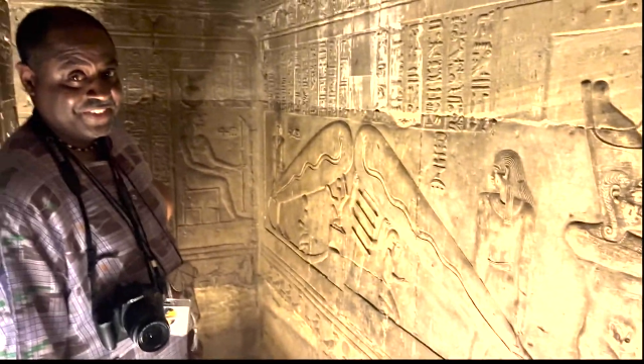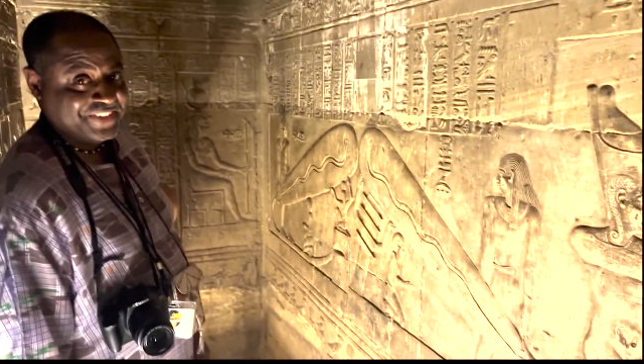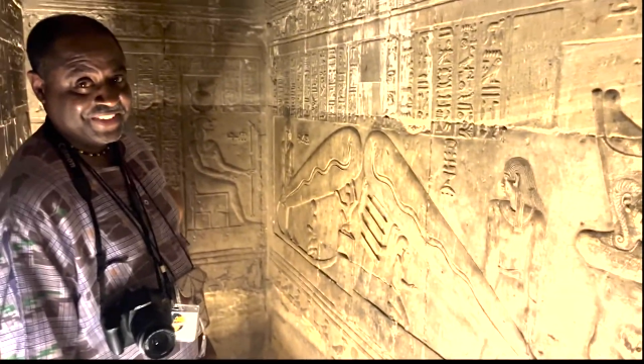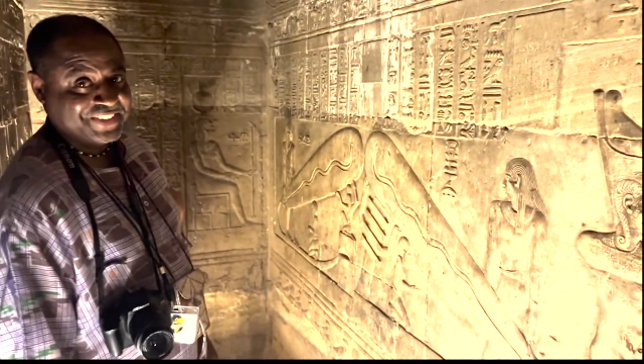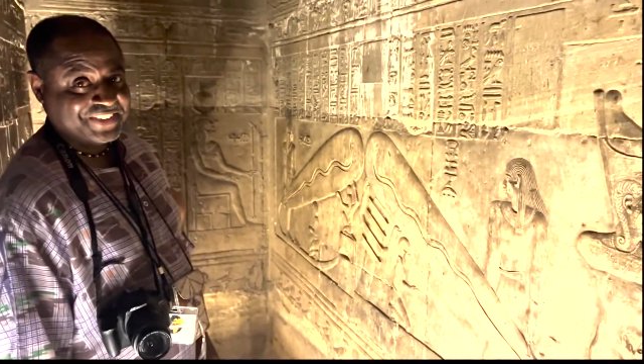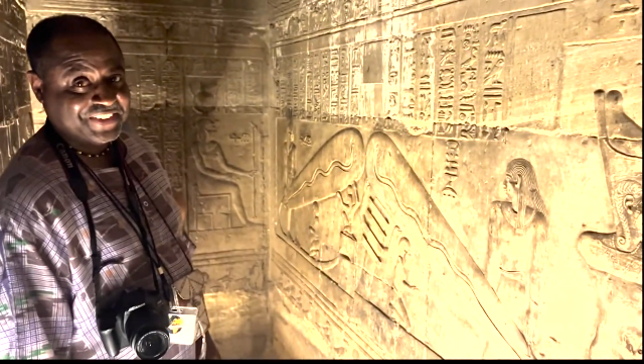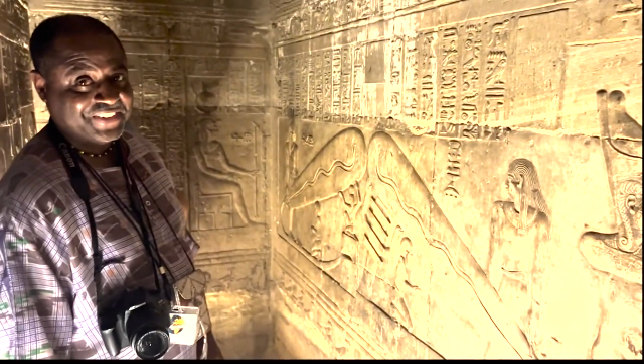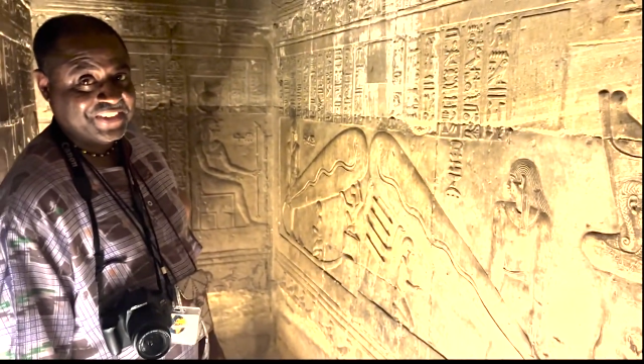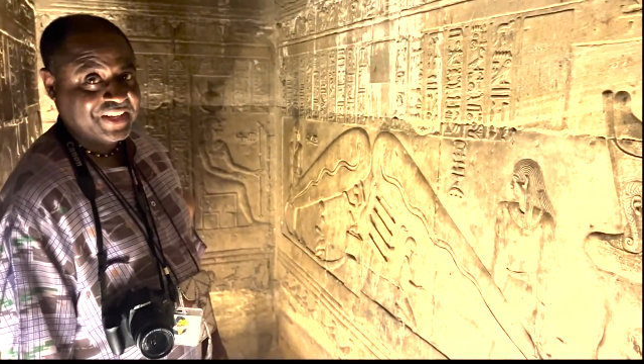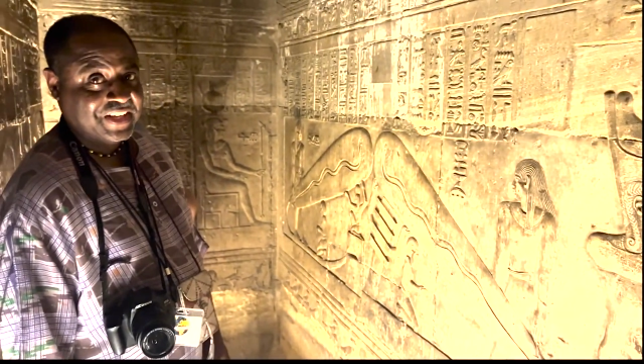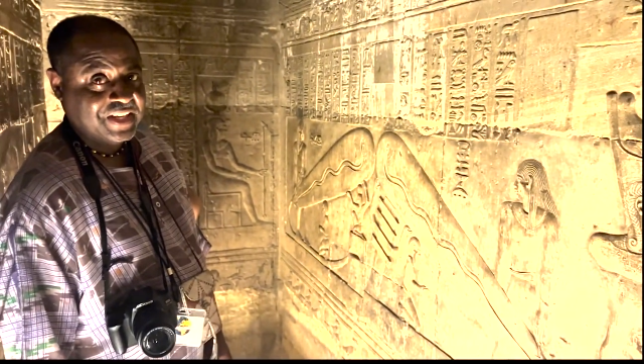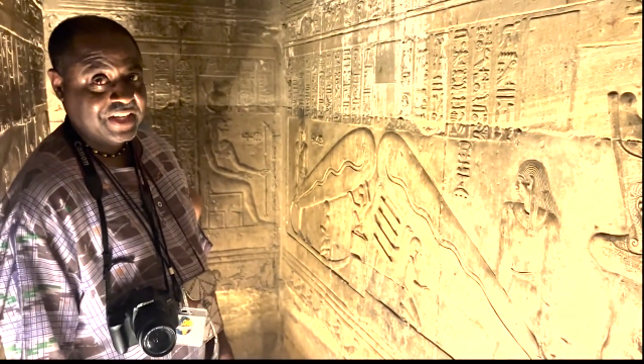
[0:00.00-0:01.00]

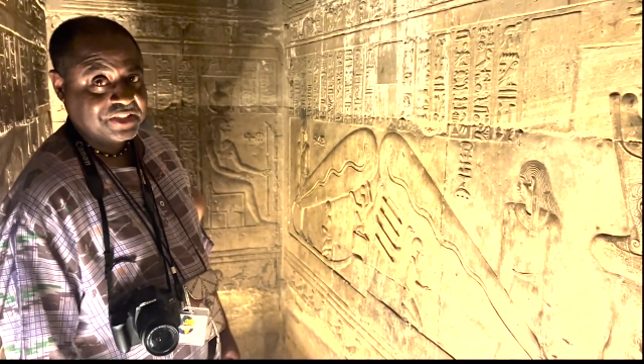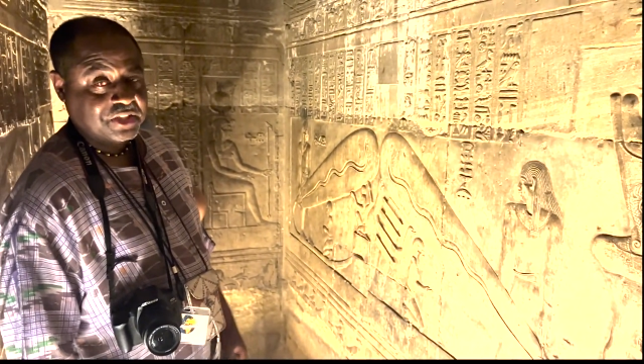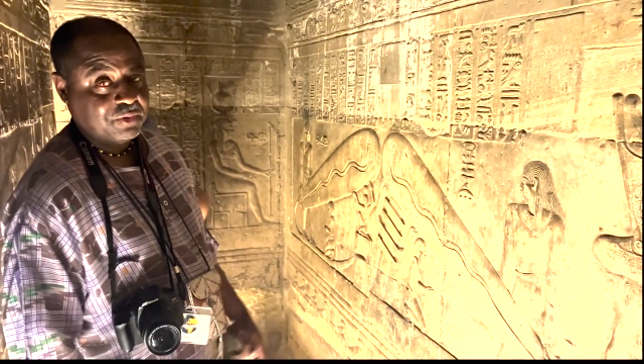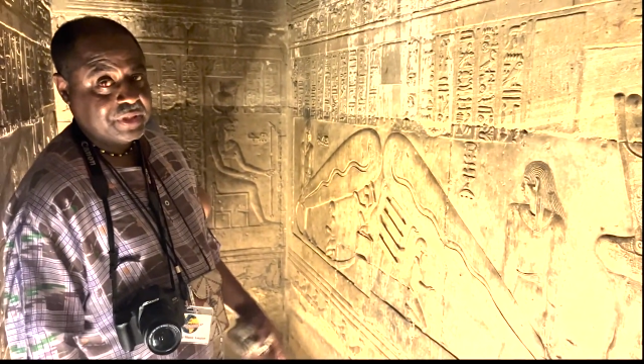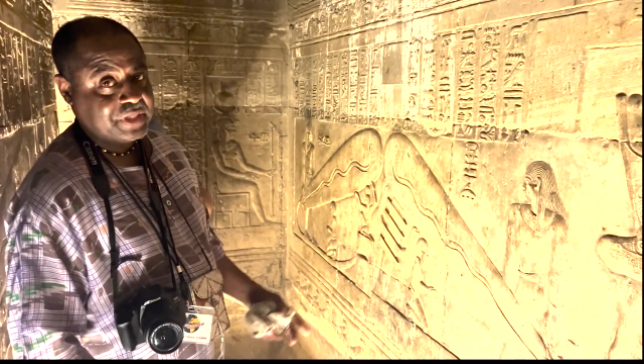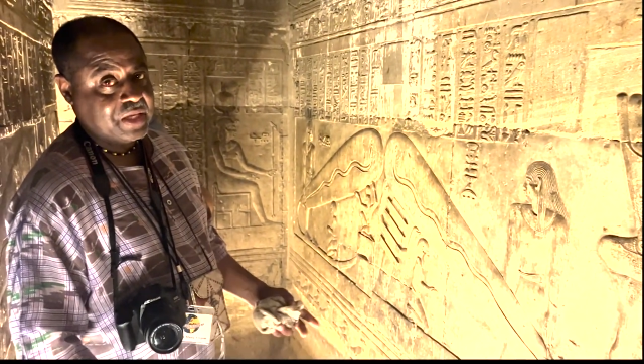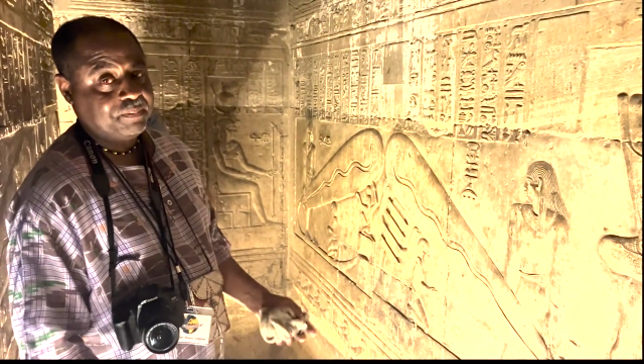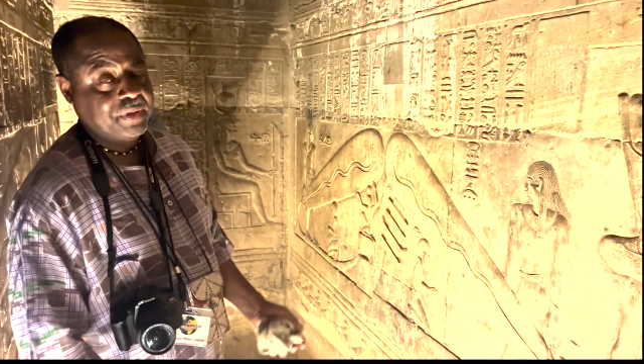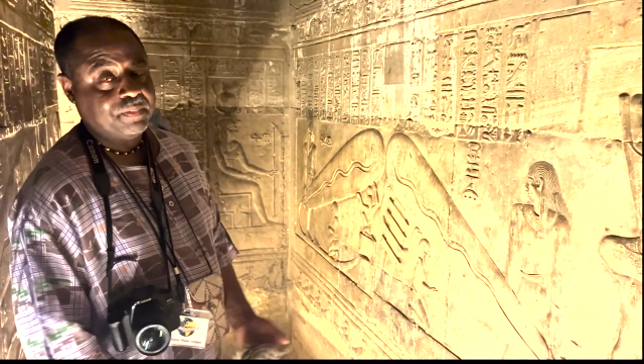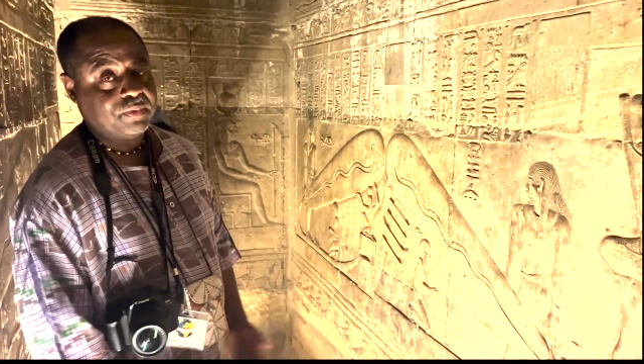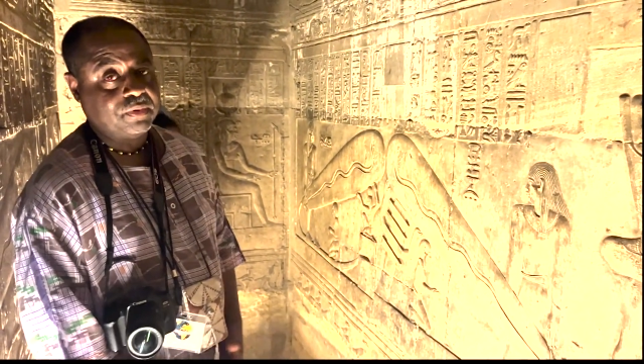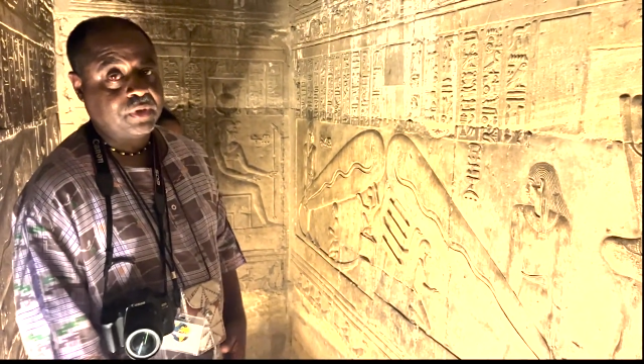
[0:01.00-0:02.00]
So we take
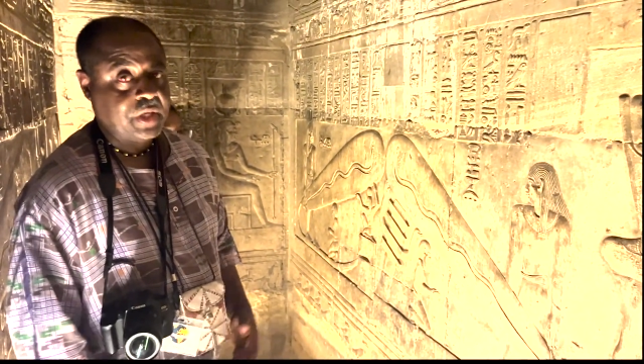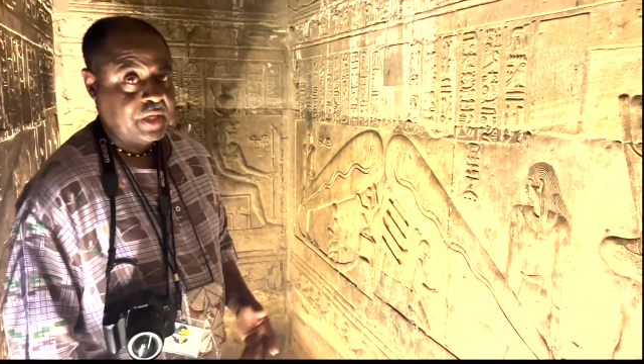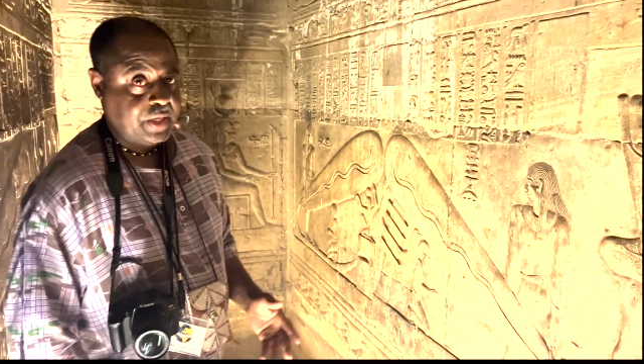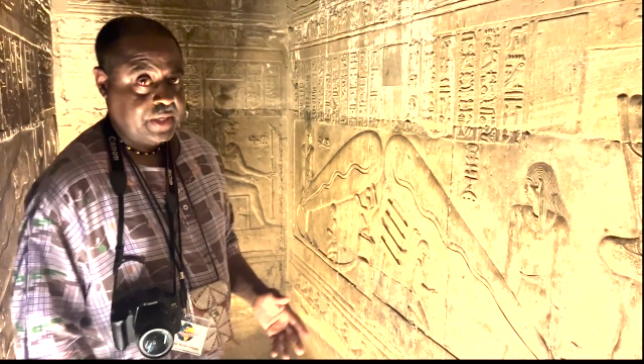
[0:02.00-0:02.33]
people